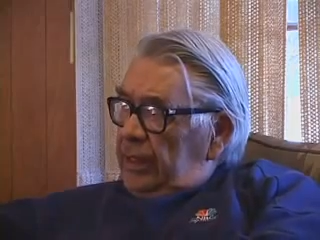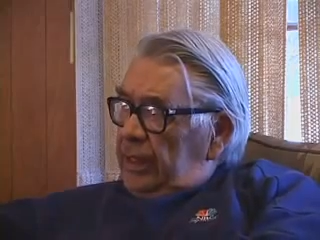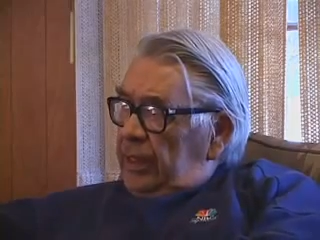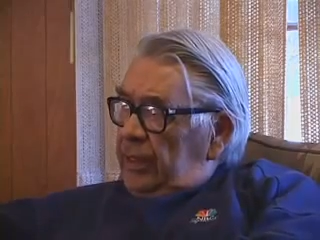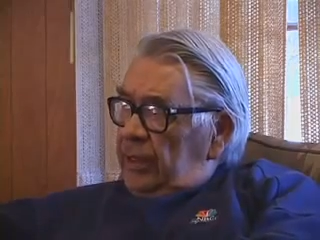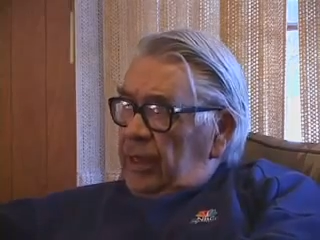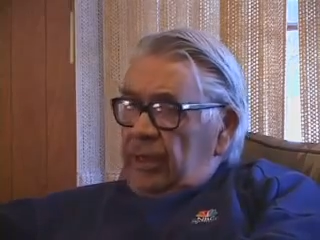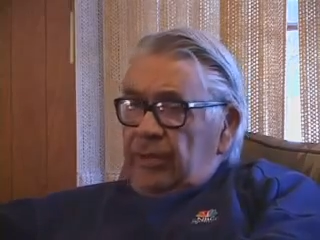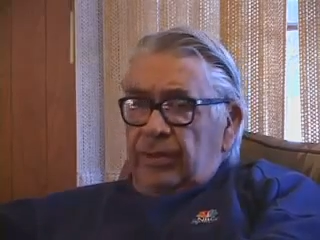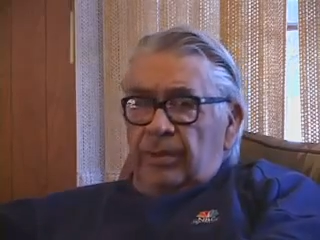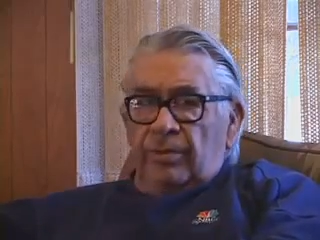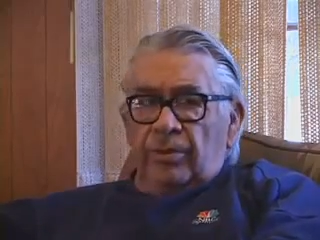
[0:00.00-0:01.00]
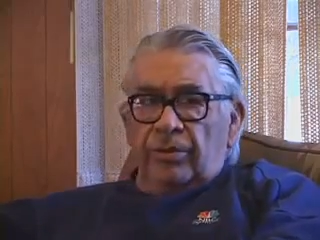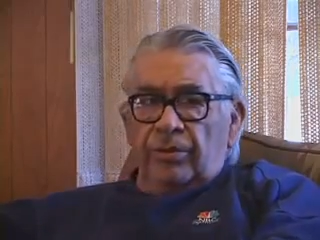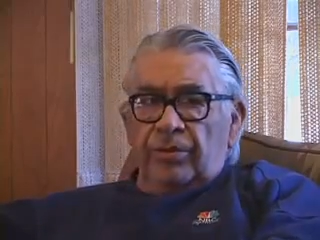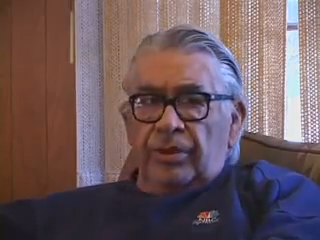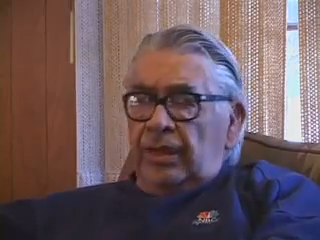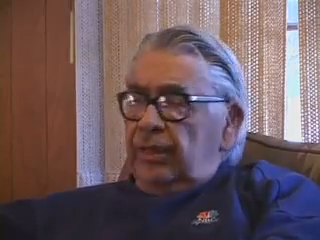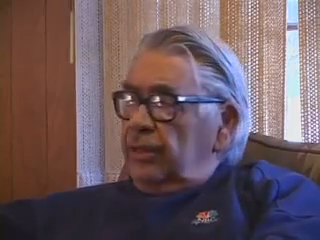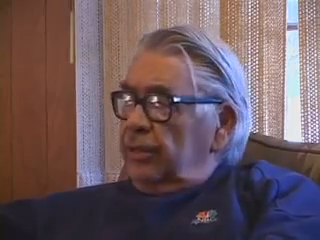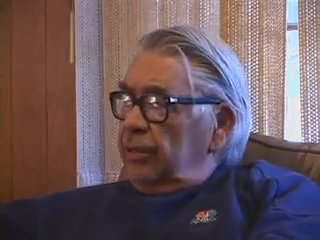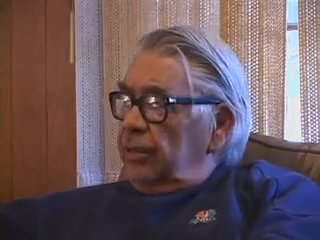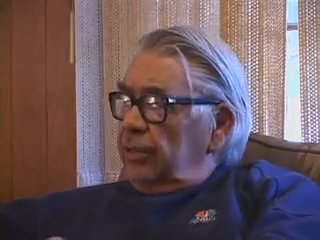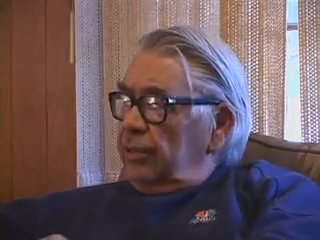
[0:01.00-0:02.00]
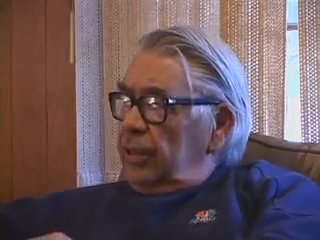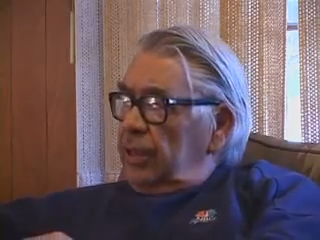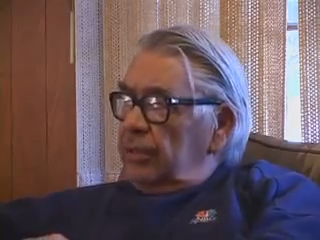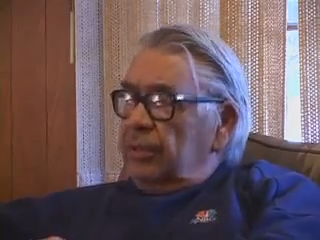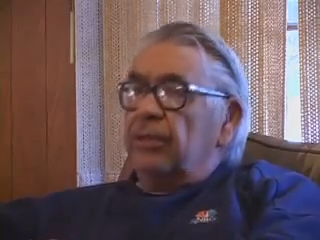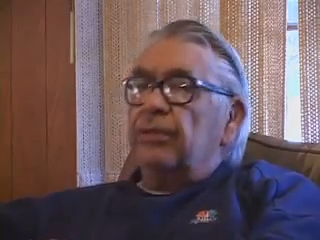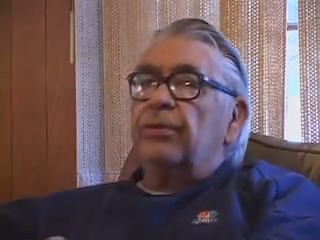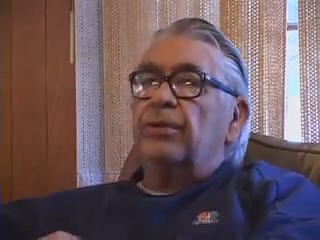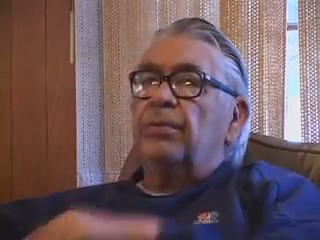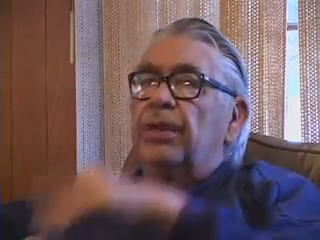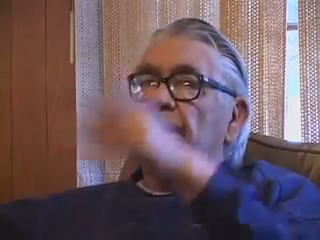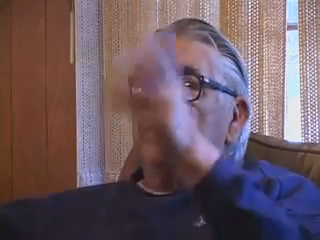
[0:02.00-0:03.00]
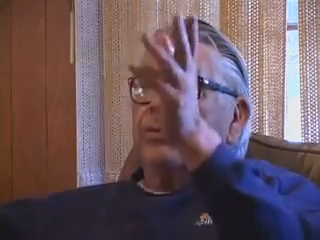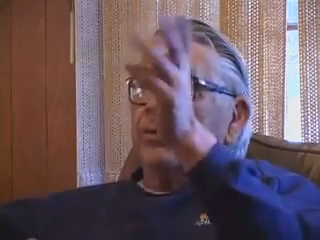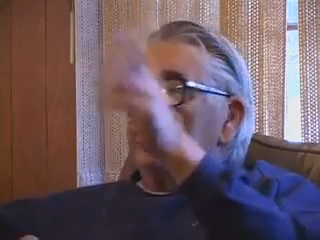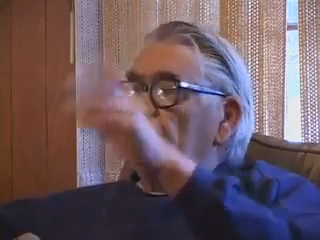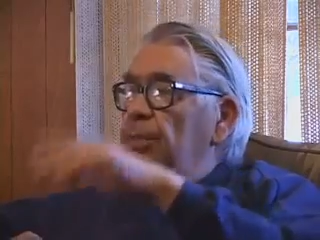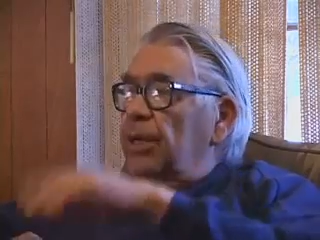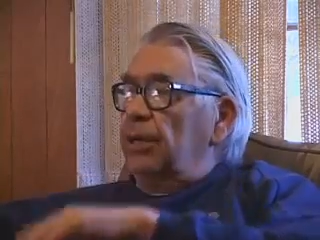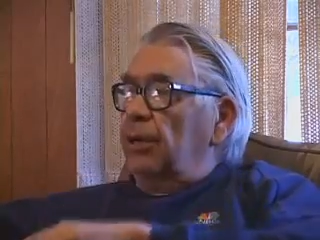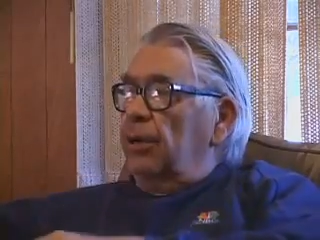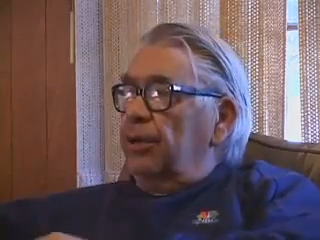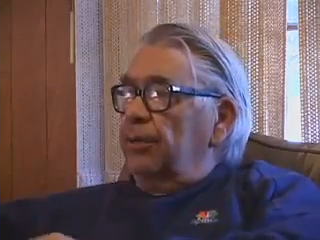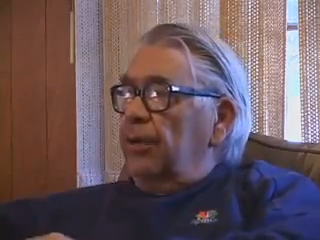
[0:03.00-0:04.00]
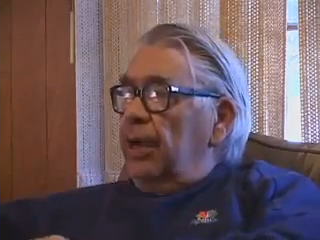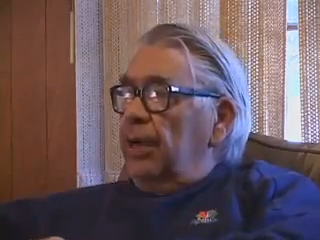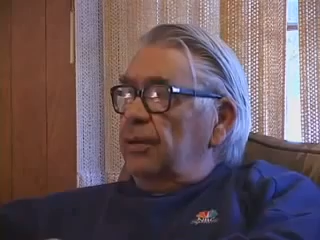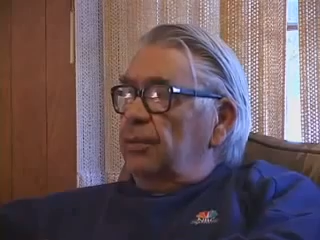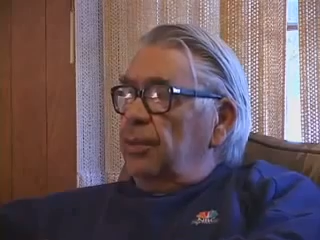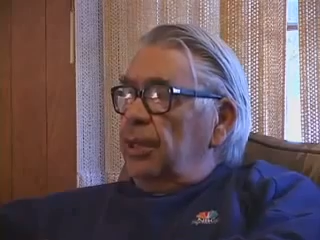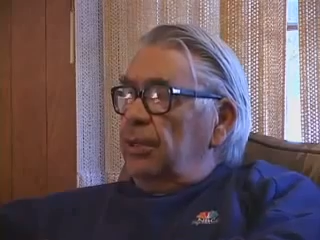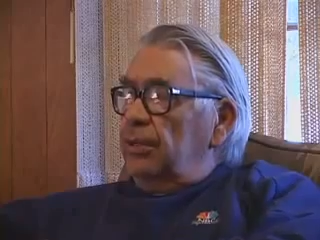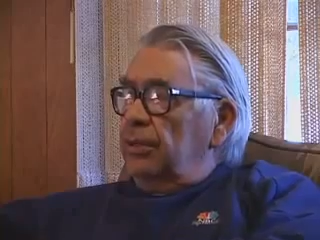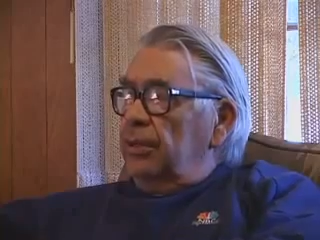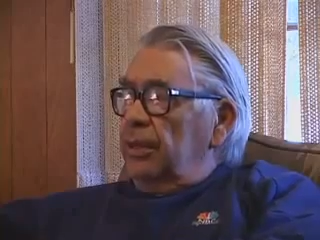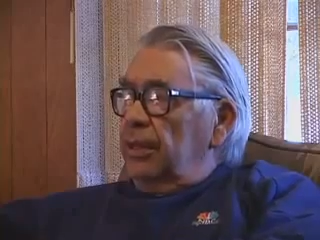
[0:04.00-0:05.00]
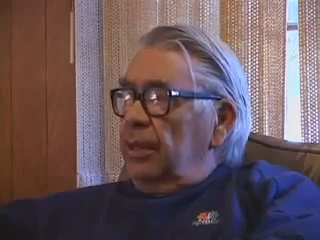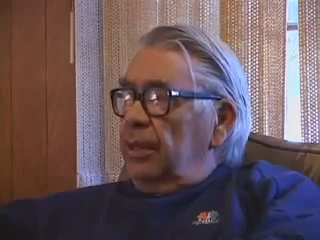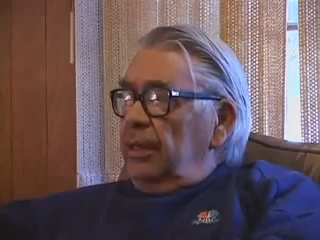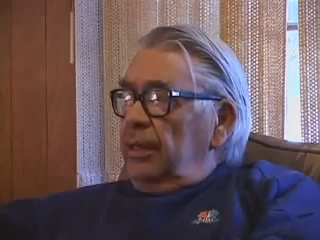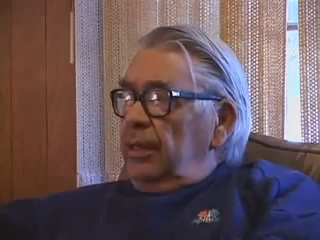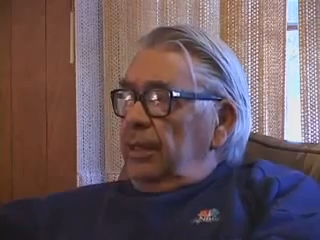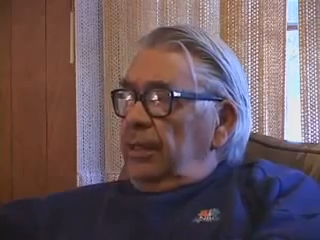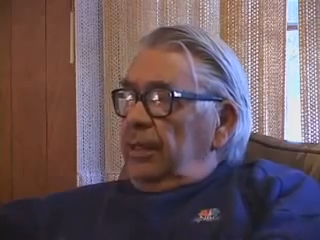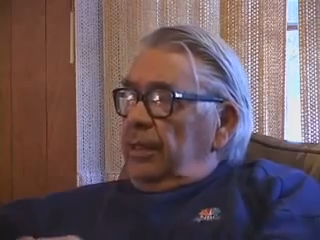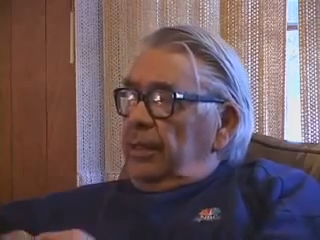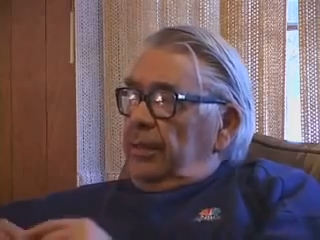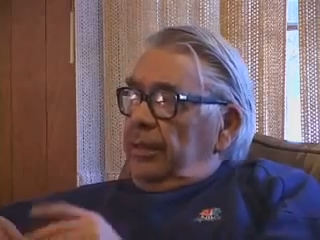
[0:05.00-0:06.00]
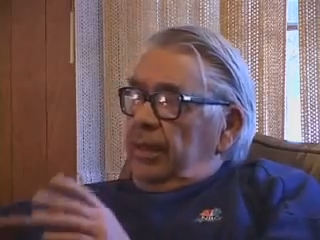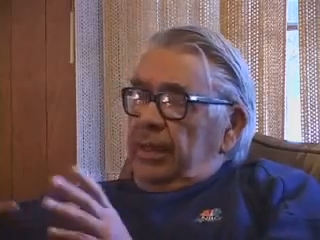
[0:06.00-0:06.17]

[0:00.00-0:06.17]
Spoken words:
And they ask them, well, who said you could do this? Oh, somebody at Rosebud authorized me to.